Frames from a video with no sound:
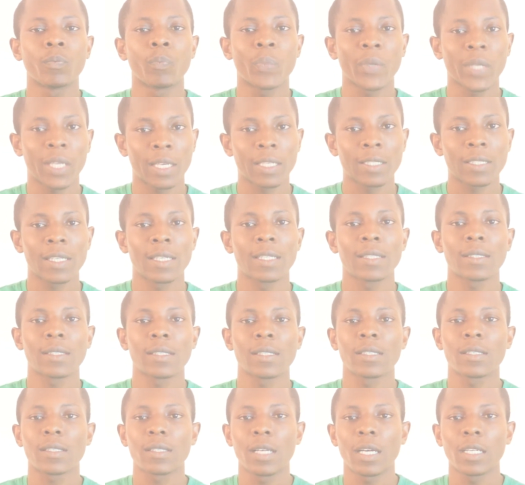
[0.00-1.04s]
pick a
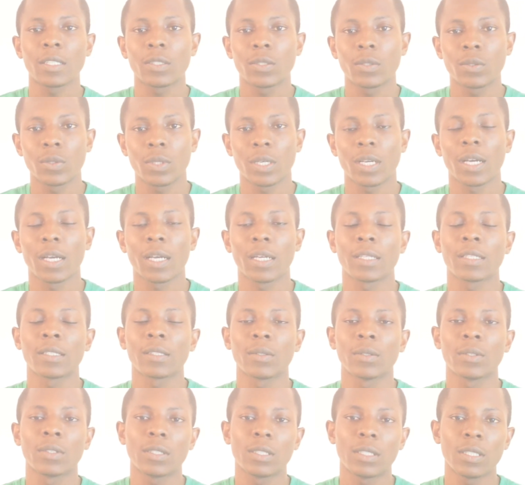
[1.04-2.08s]
sentence that you can
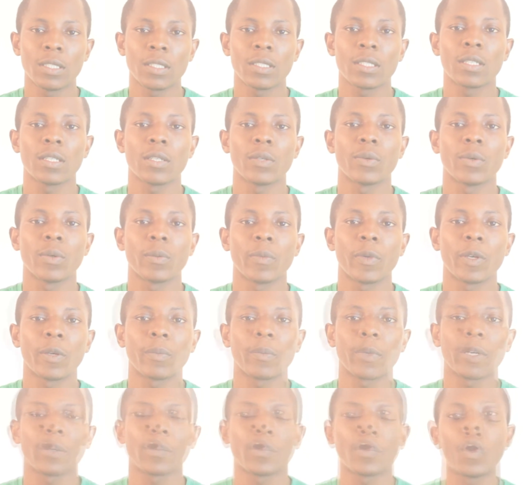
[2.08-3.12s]
easily
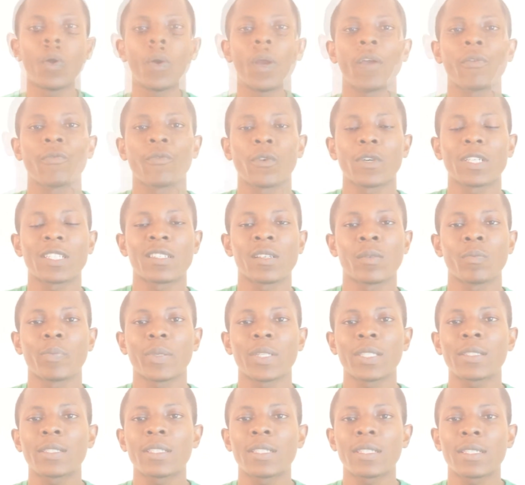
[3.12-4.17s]
remember. Alright, for
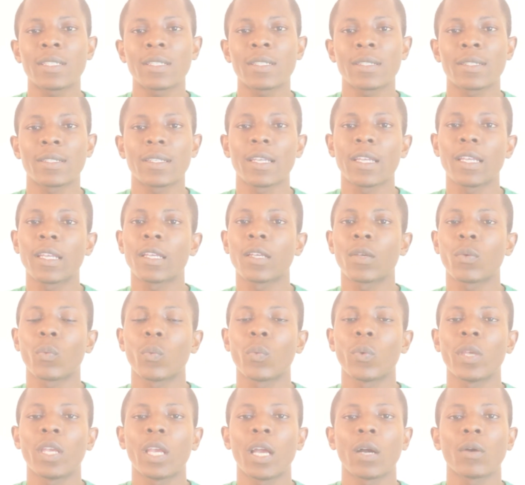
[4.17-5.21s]
simplicity's sake,
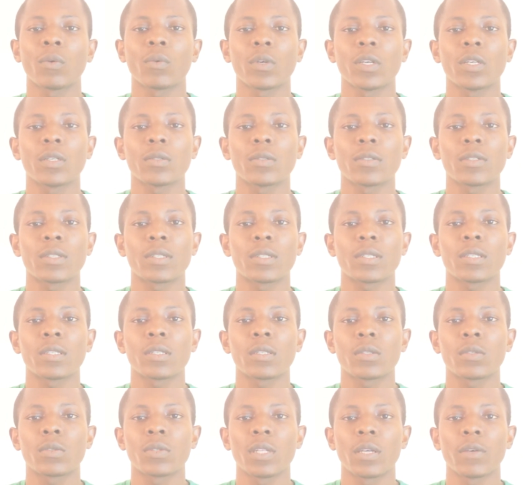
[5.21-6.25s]
we are going to
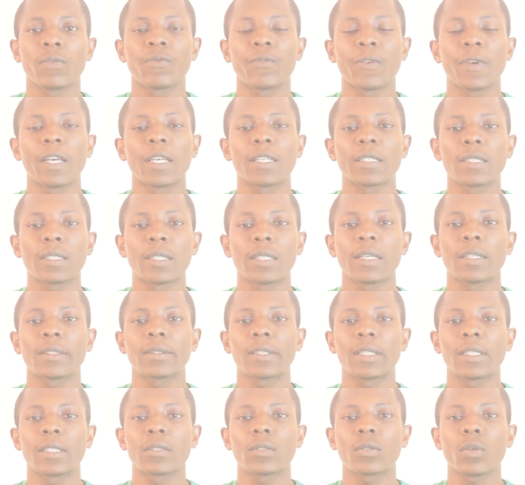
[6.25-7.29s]
stick to the first
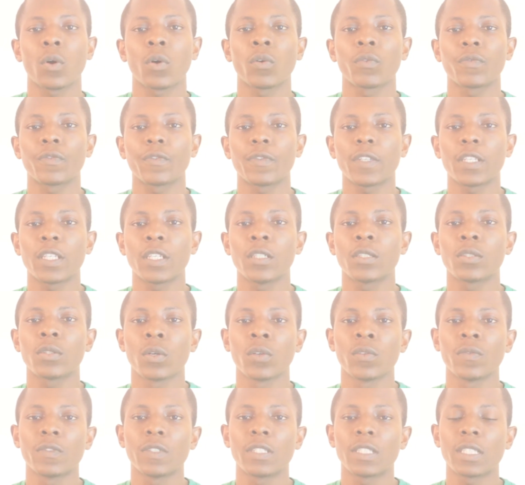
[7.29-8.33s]
letters of each
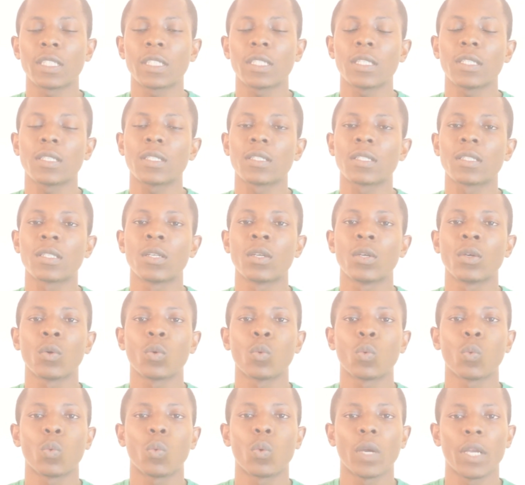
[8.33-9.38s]
of these
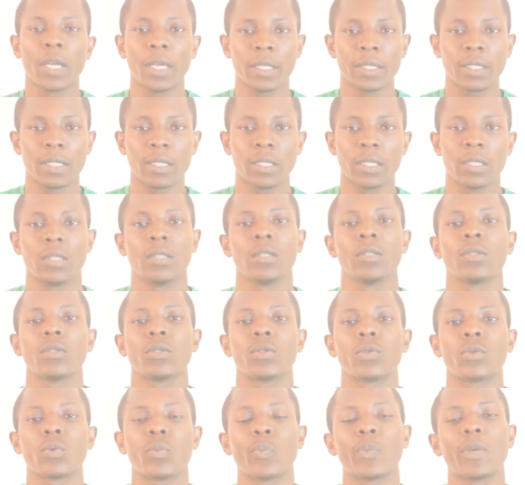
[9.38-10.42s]
words
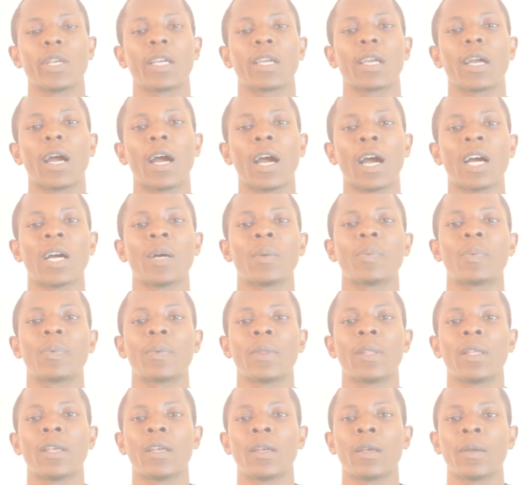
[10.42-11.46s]
to make up
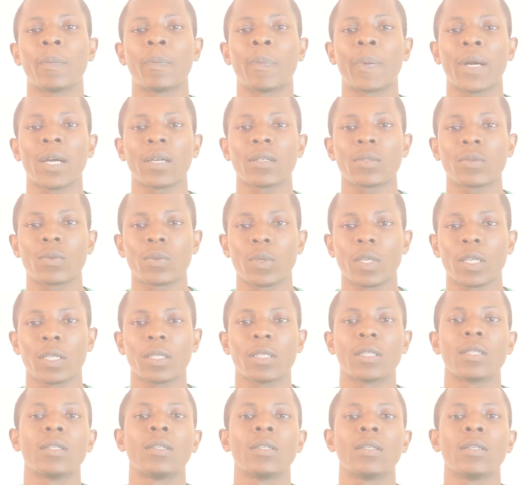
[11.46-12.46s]
the password.